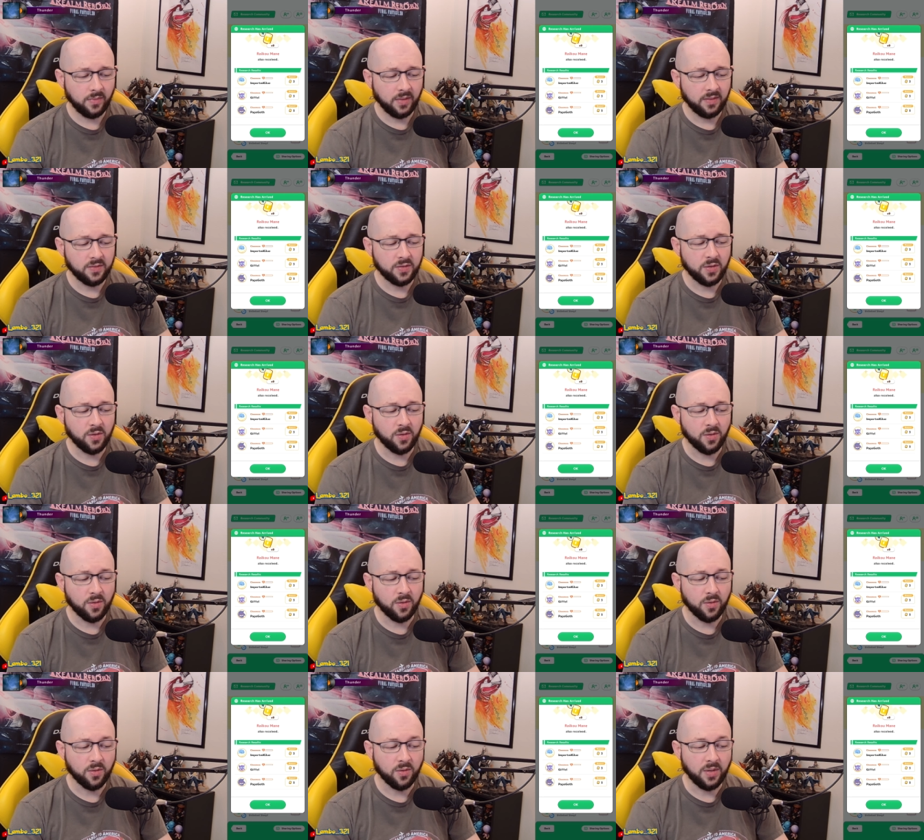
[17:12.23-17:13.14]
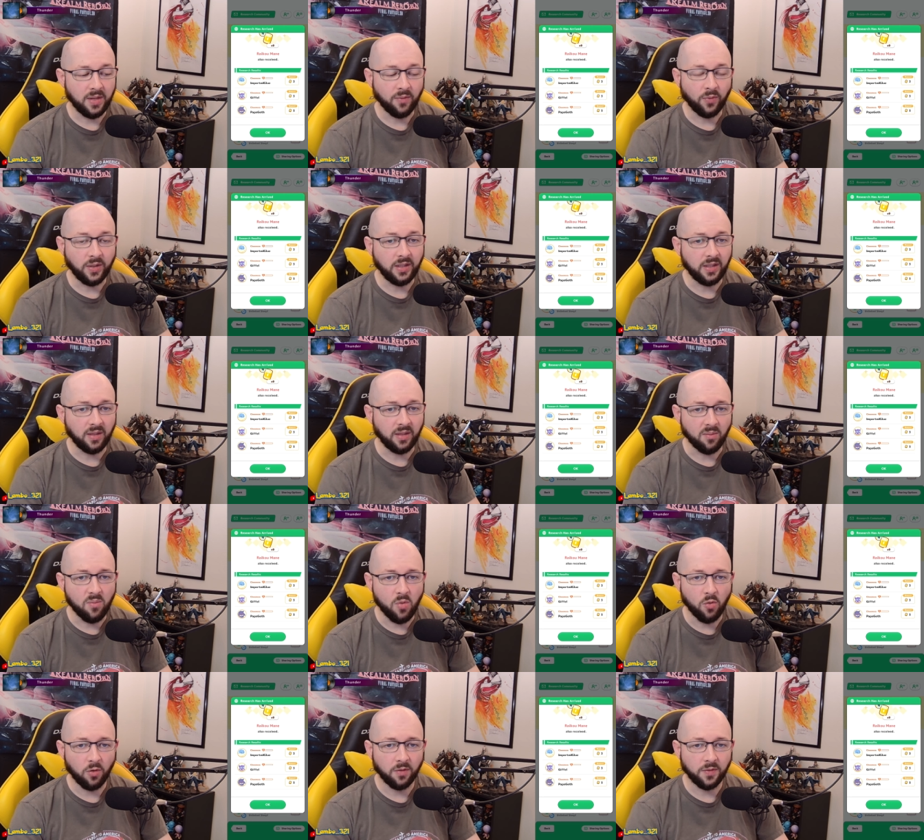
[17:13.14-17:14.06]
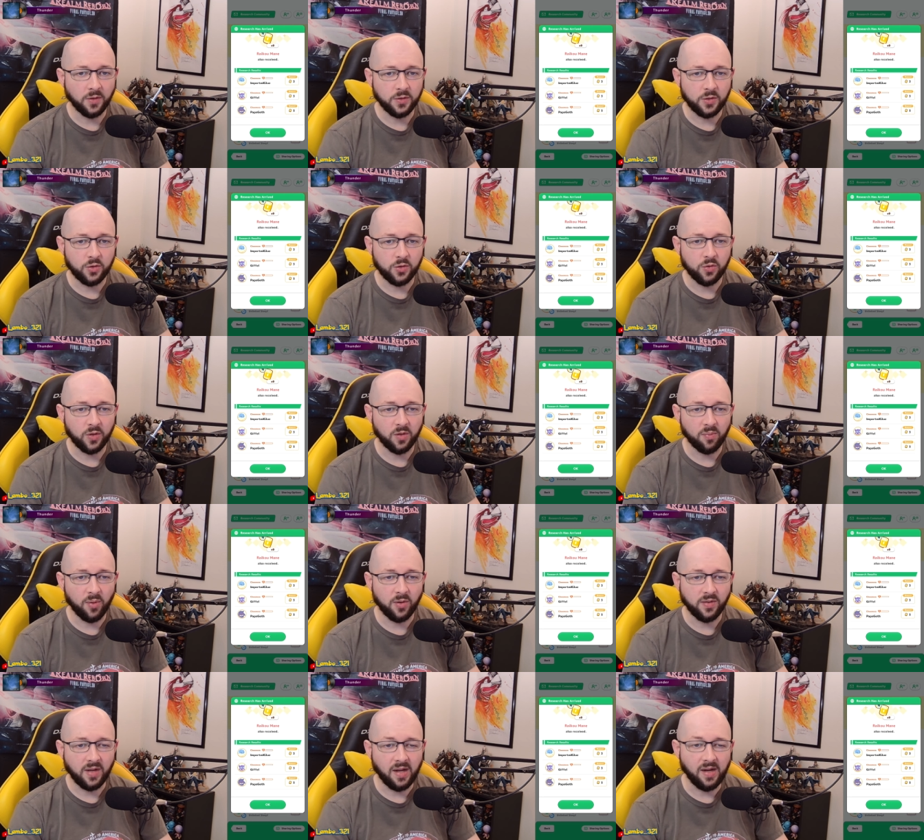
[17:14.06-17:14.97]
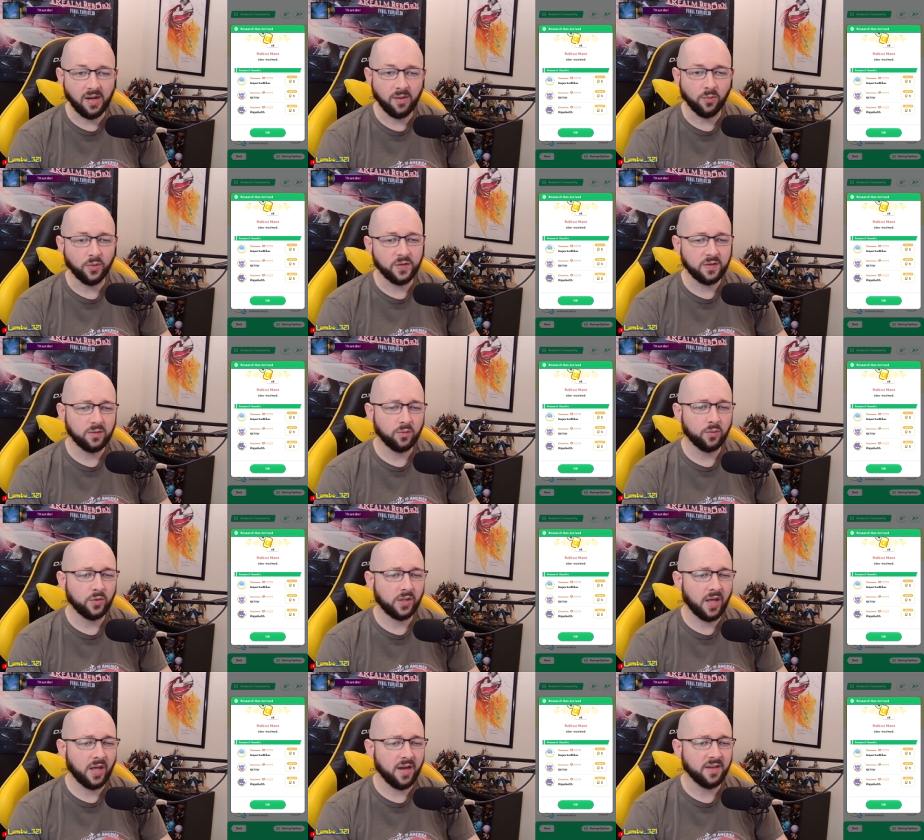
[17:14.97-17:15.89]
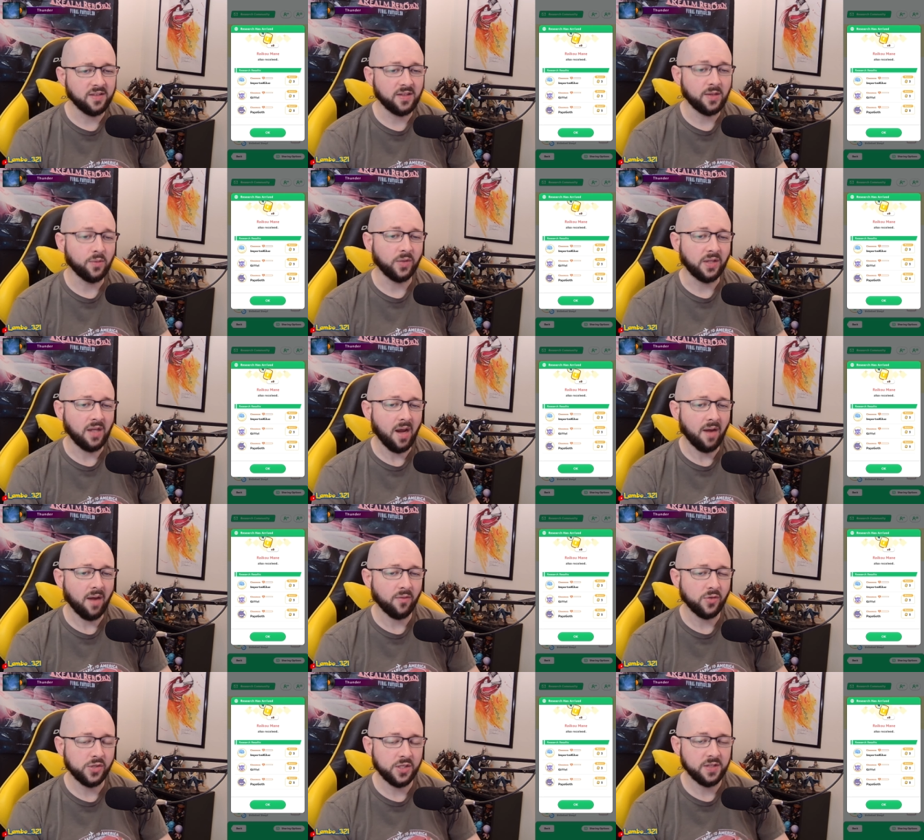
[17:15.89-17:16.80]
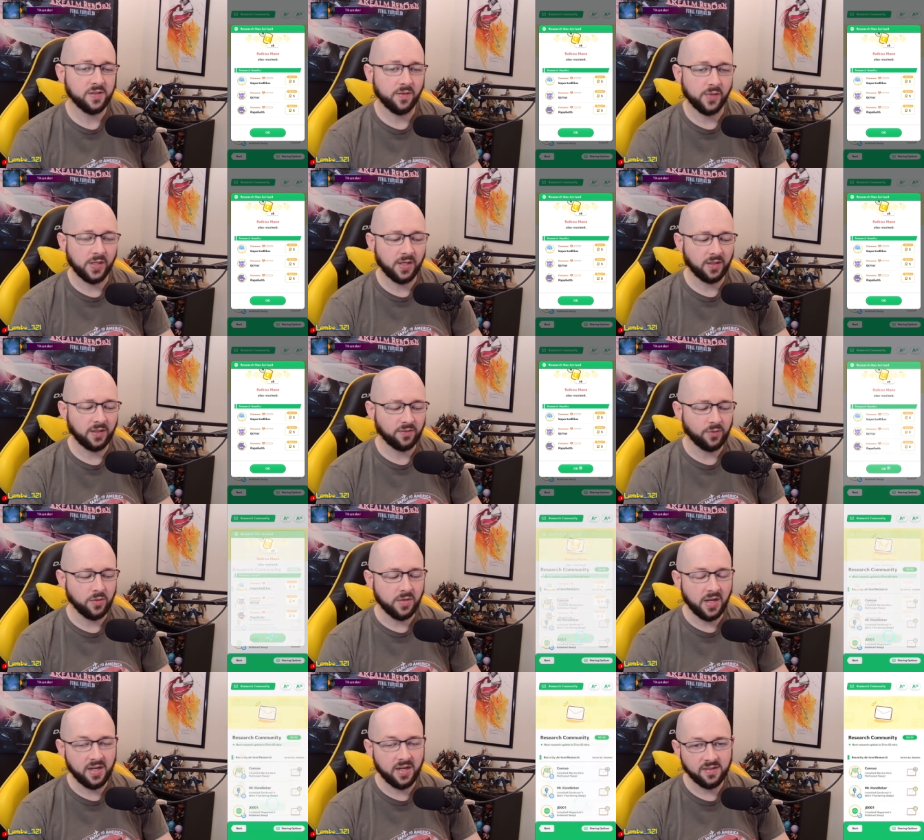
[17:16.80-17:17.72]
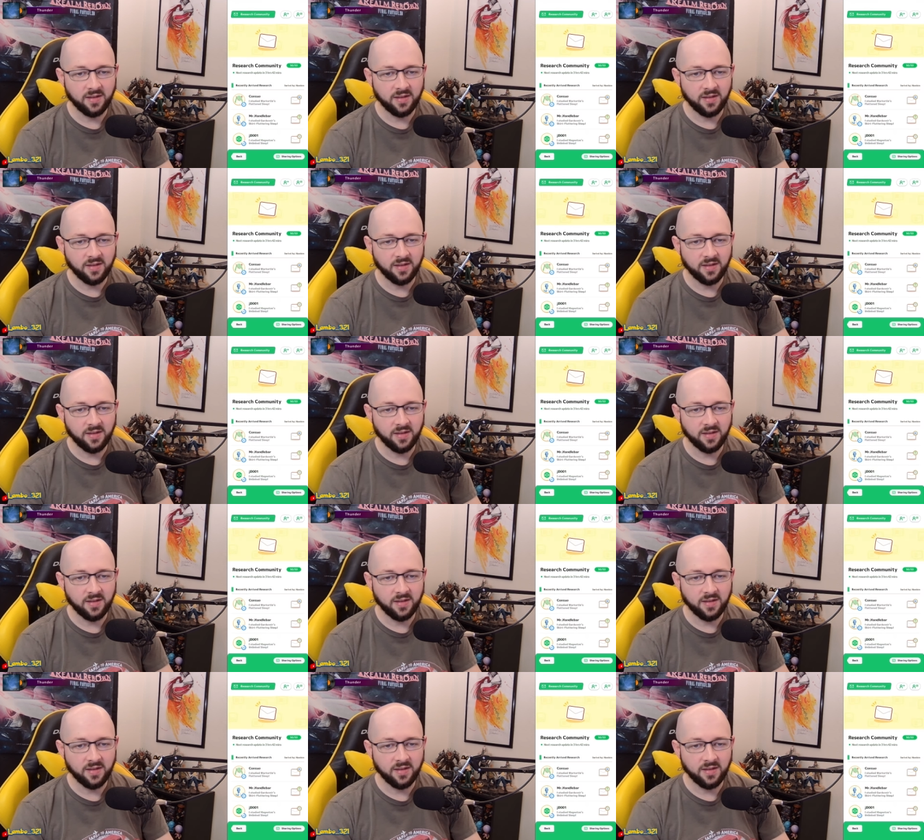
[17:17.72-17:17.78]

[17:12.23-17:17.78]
So if we can get more of those to trigger per day, we'll we'll kind of see what the average is over the next few days